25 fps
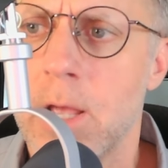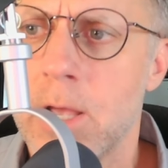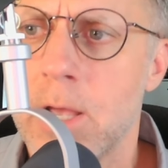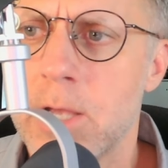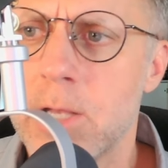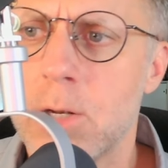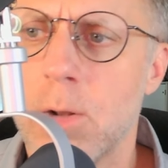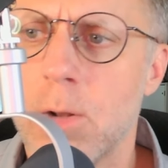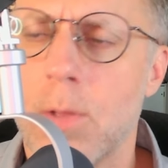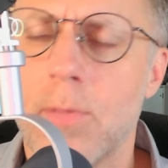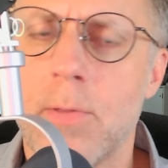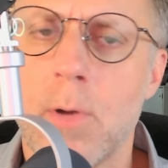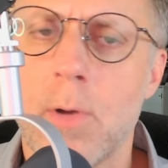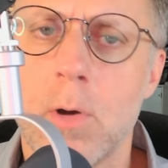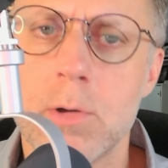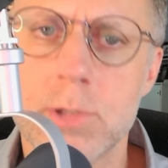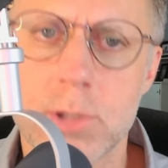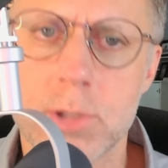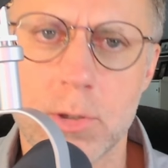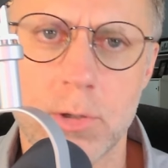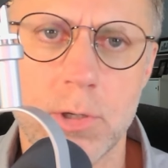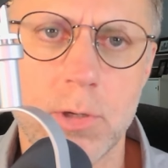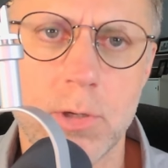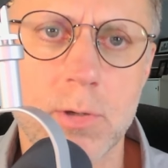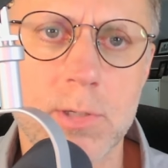you know, those
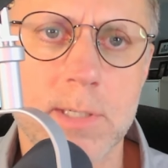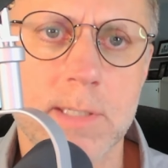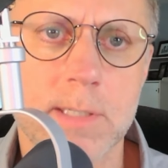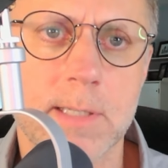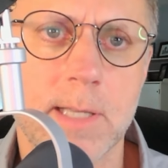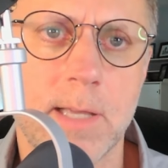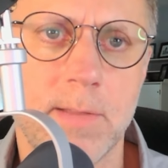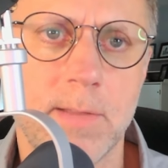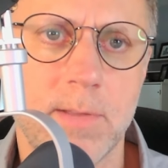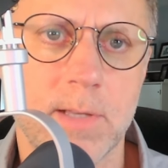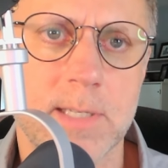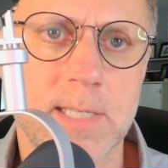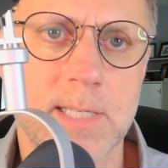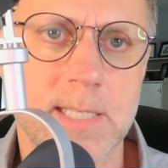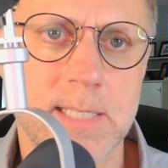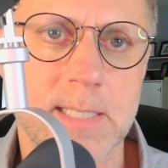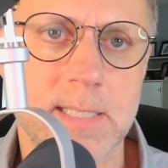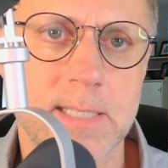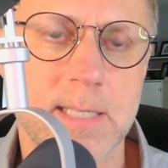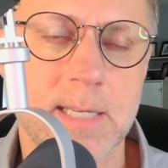are usually the,